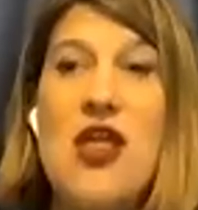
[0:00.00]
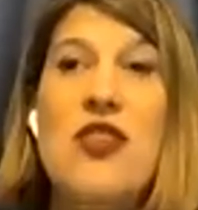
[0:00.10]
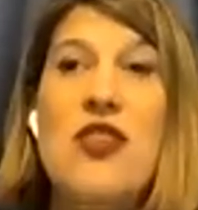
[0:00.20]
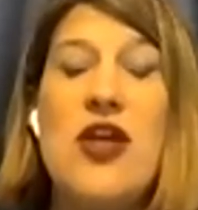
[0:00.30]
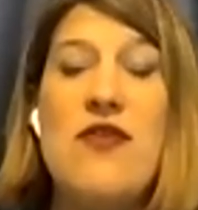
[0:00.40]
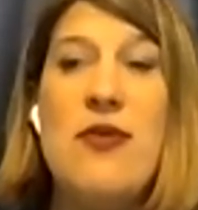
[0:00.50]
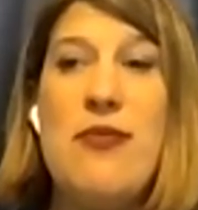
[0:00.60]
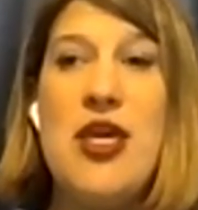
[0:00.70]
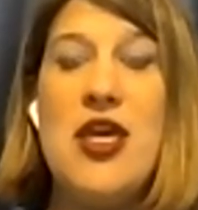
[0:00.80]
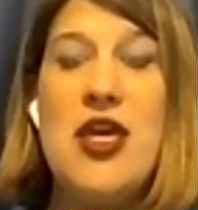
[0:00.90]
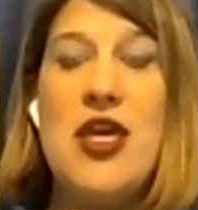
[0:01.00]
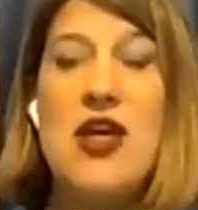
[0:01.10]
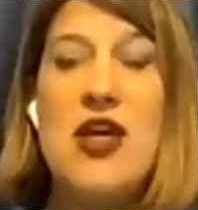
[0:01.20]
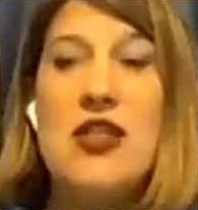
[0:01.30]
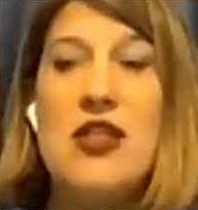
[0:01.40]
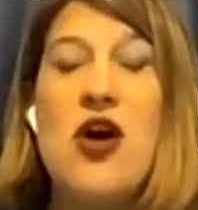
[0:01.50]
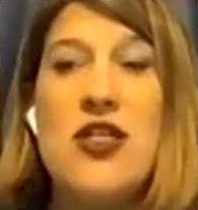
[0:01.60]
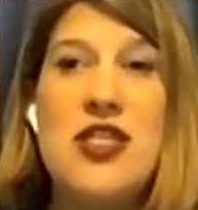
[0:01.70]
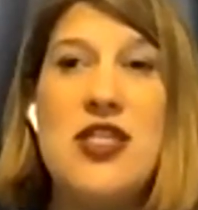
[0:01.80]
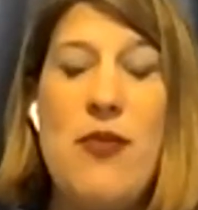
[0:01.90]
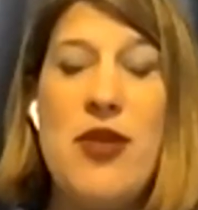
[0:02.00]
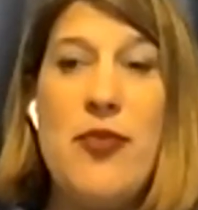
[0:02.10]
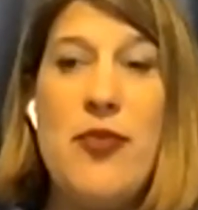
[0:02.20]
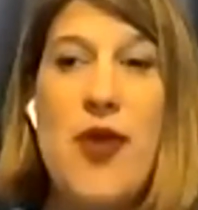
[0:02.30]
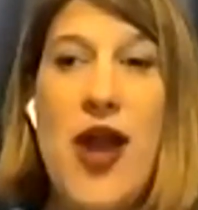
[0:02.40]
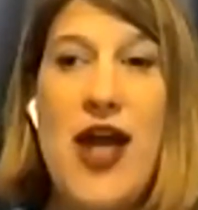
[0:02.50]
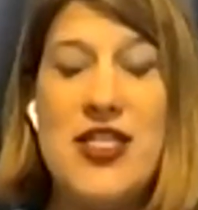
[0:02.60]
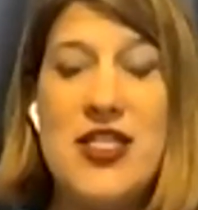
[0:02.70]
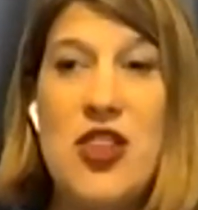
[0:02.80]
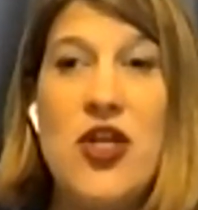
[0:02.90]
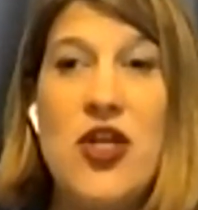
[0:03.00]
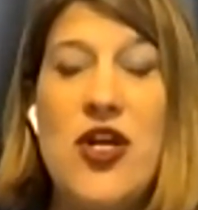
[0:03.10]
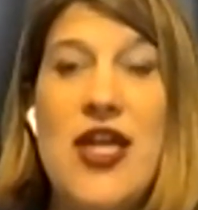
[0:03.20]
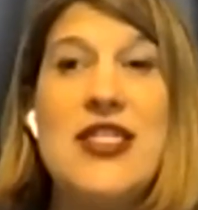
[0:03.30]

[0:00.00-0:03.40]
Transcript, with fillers: they're giving me songs that they want me to practice and learn.